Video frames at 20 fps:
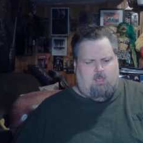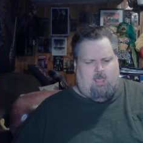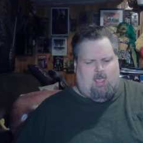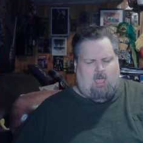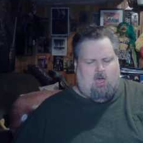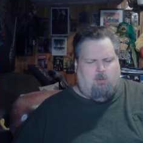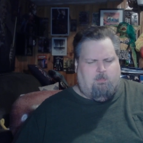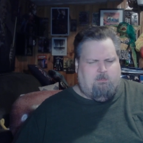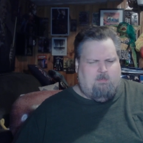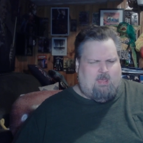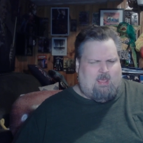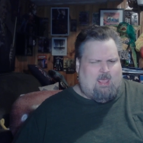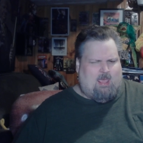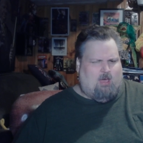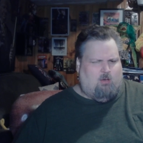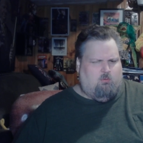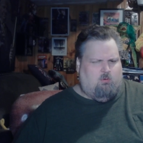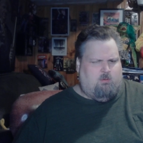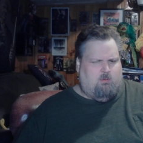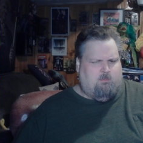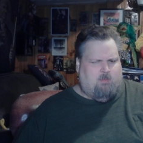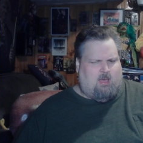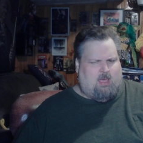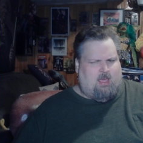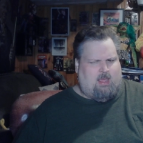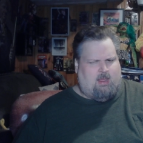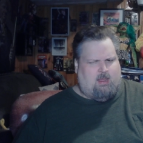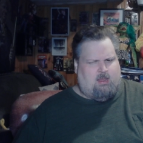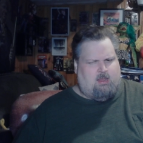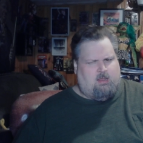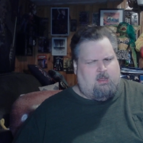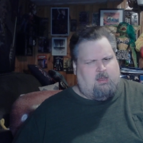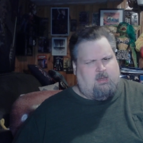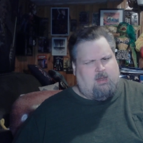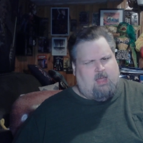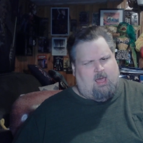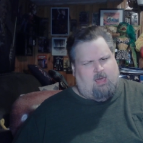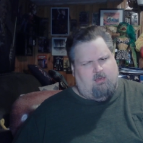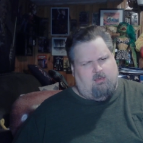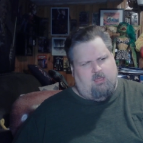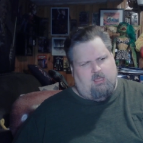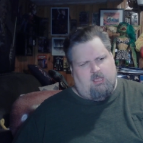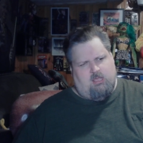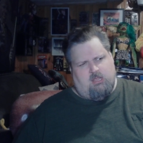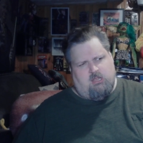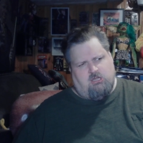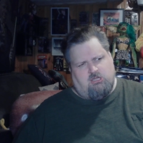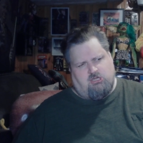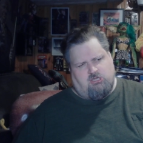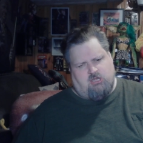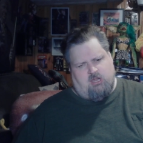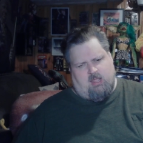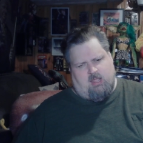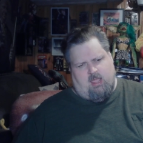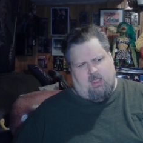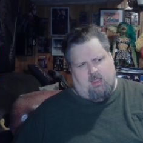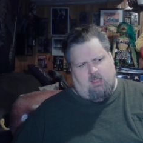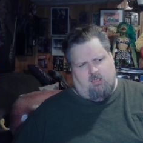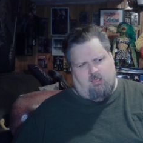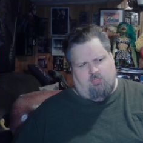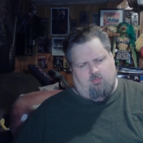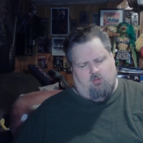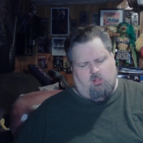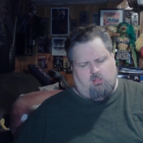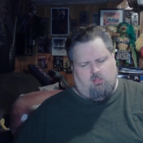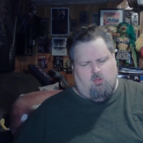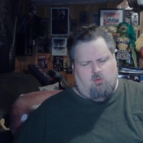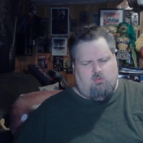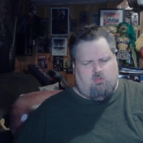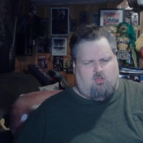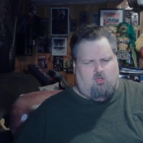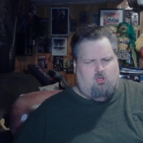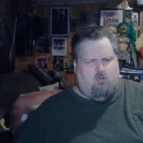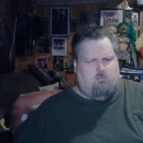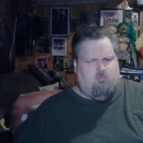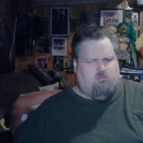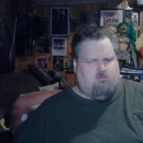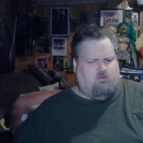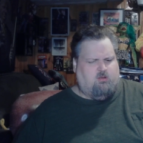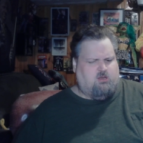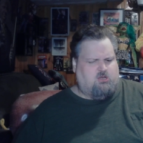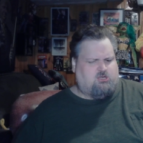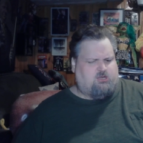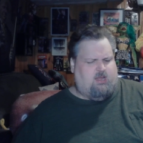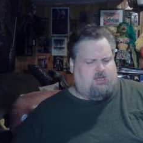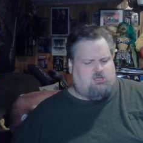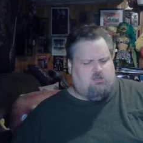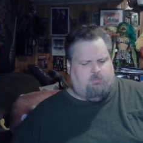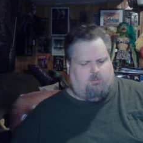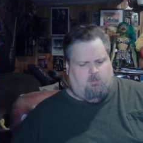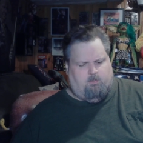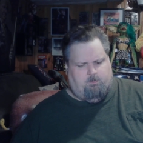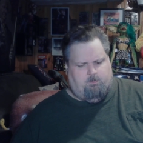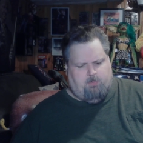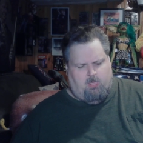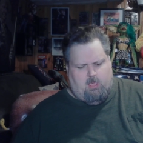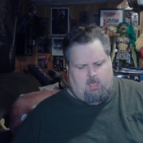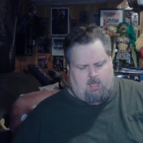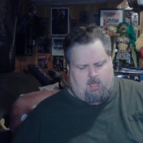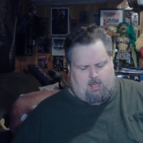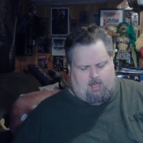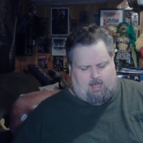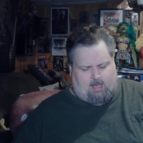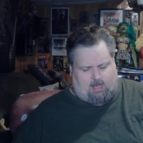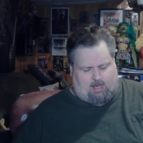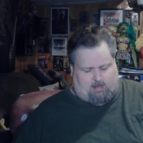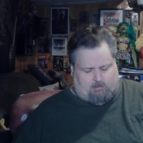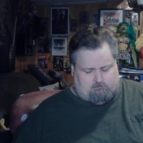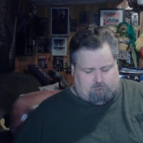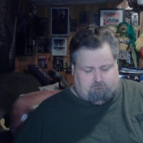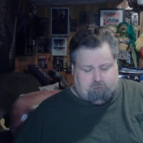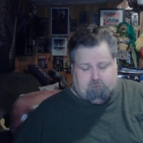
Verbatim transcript: help me out with my knowledge. I thought those terms were interchangeable. Um,